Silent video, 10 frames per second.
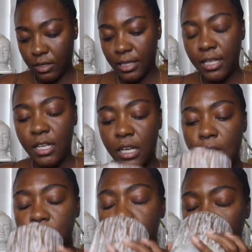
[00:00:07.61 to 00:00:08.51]

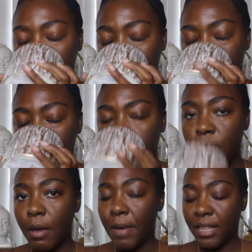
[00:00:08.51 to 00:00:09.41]
Leaves
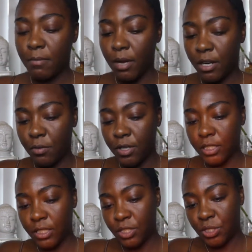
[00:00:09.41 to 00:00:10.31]
by Bath & Body
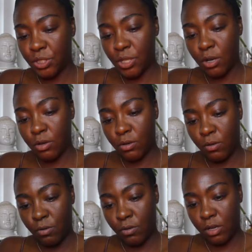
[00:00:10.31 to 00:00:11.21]
Works is
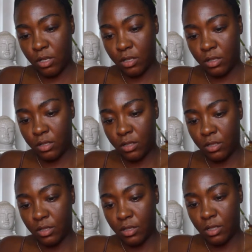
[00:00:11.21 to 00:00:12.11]
so
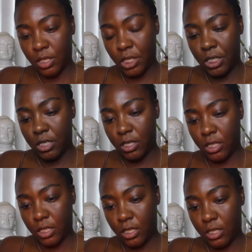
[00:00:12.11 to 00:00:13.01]

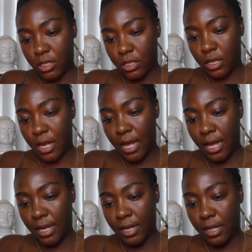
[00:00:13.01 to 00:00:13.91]
good.
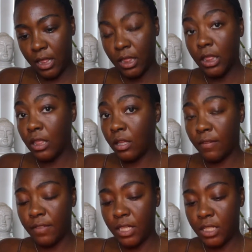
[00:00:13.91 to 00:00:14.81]
I
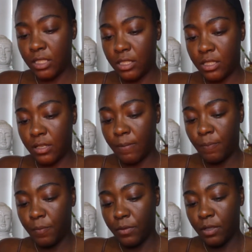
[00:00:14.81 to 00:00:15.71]
love this
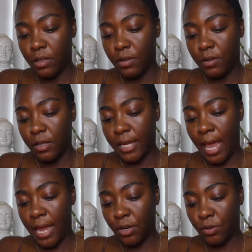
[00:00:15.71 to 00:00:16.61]

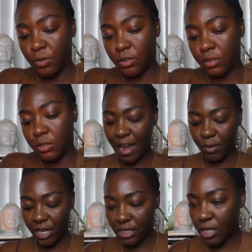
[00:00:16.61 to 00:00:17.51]
candle. Now
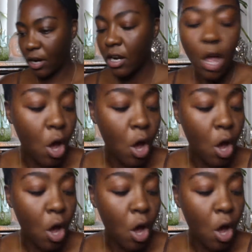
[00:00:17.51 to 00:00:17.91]
we can start.